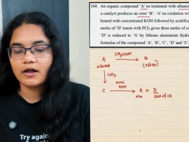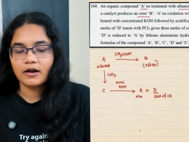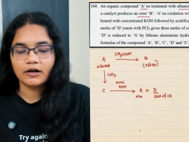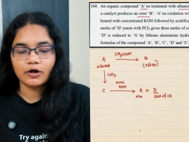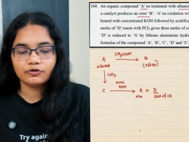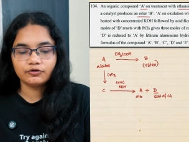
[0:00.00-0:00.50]

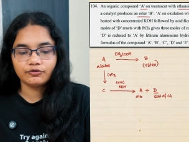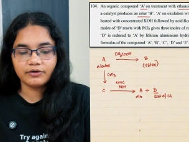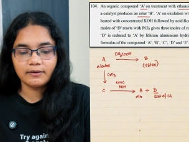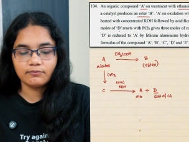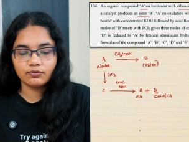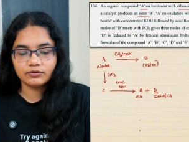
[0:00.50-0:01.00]
Now
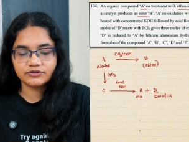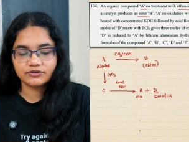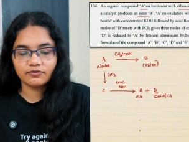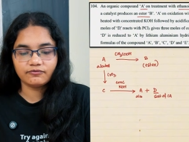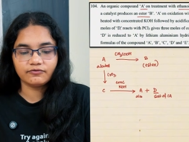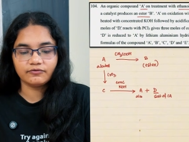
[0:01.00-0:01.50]
3 moles
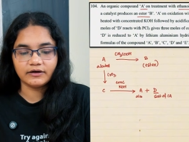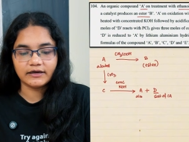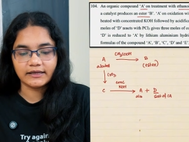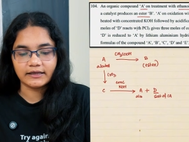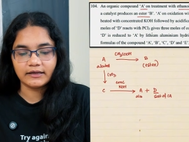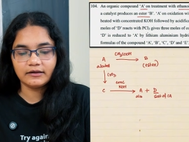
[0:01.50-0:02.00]
of
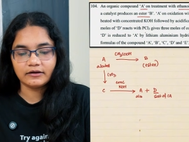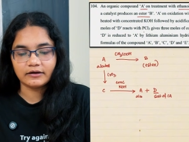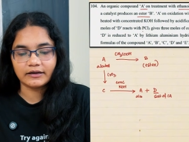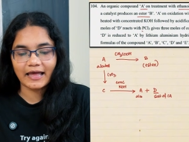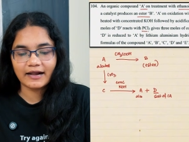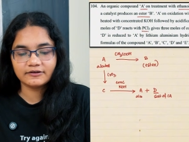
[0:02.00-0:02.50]
D
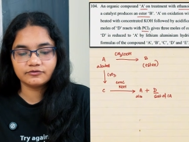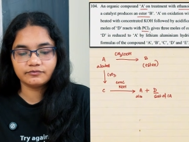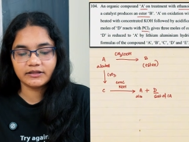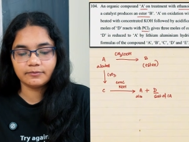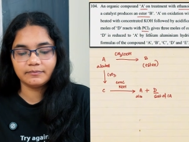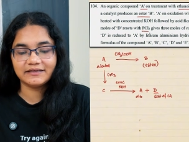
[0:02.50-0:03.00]
reacts
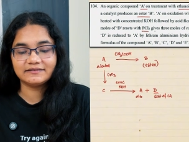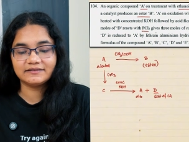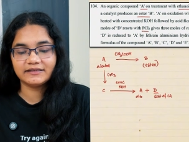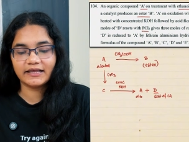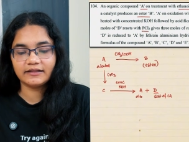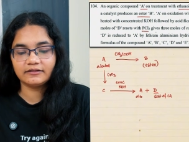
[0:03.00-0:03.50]
with
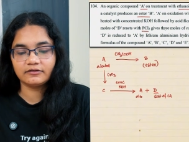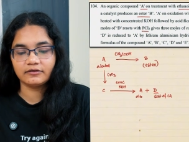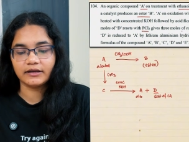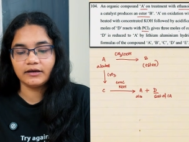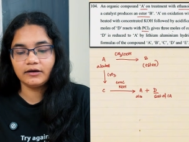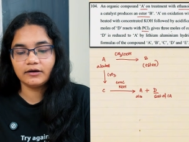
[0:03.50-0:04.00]

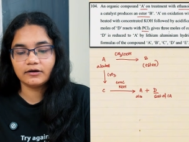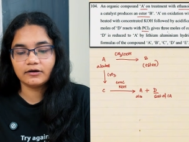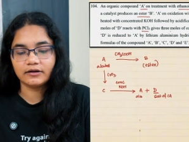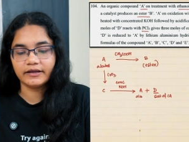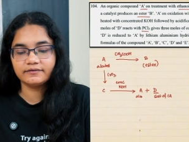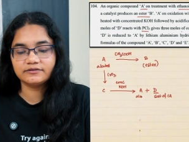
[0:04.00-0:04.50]
PCl3,
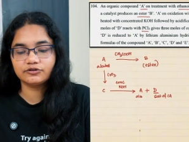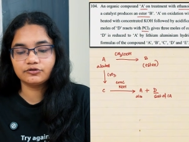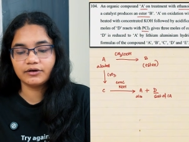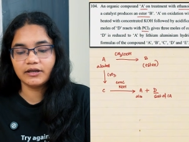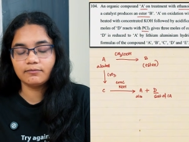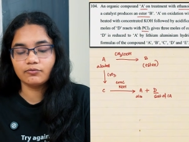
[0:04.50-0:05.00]
gives
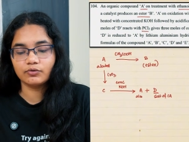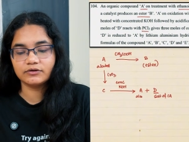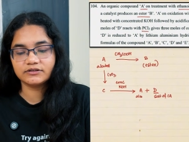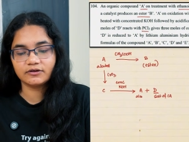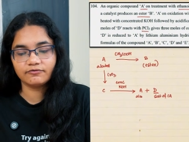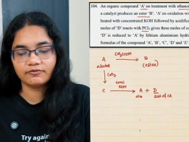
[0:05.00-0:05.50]
3
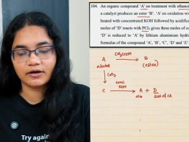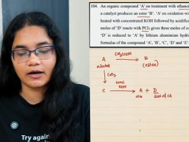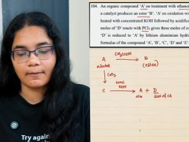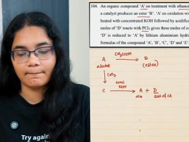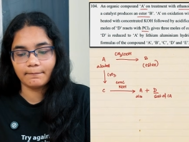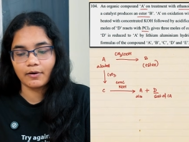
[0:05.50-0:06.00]
moles of
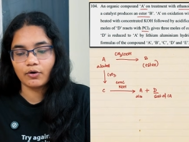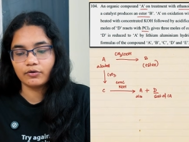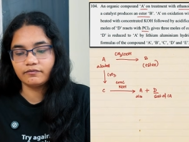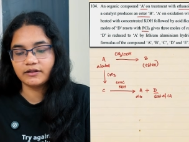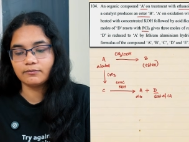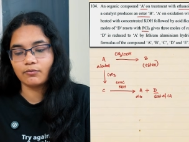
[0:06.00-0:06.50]
compound
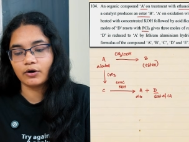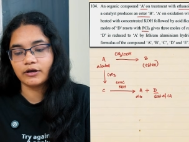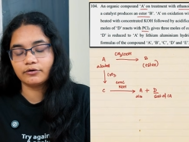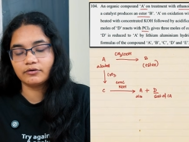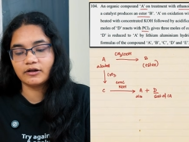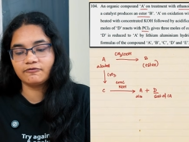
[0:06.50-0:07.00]
with
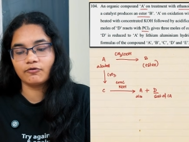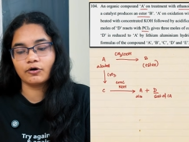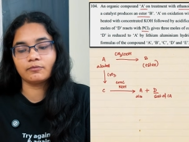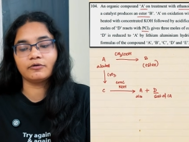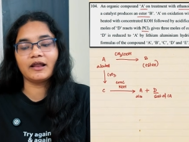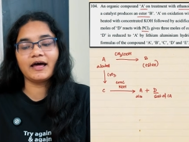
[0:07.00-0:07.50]
molecular
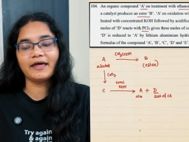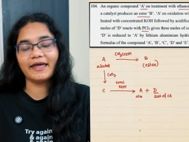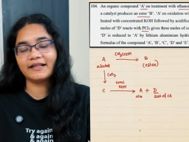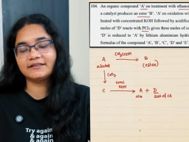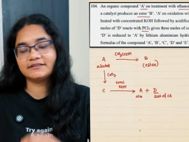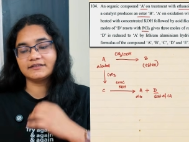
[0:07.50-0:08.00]
formula
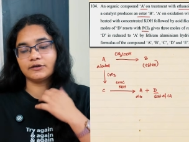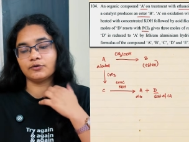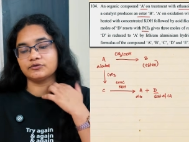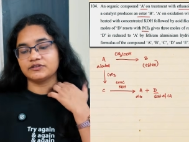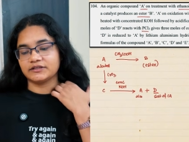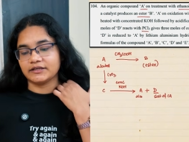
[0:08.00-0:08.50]

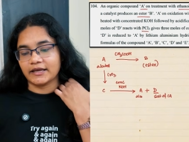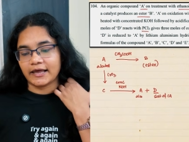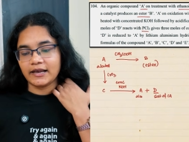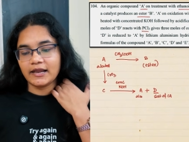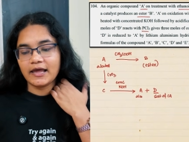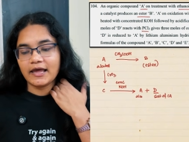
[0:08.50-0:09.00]
HCOCl